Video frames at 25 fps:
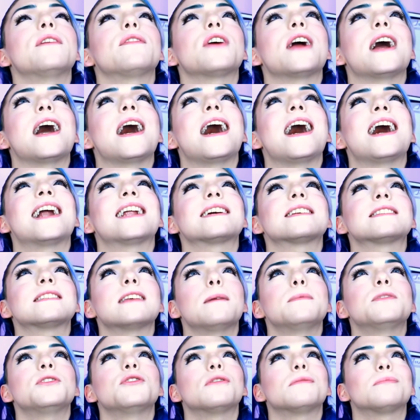ever had,
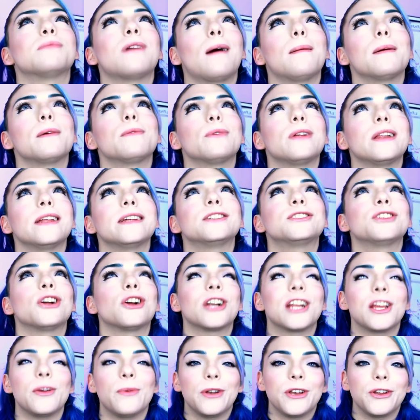except you were probably really dirty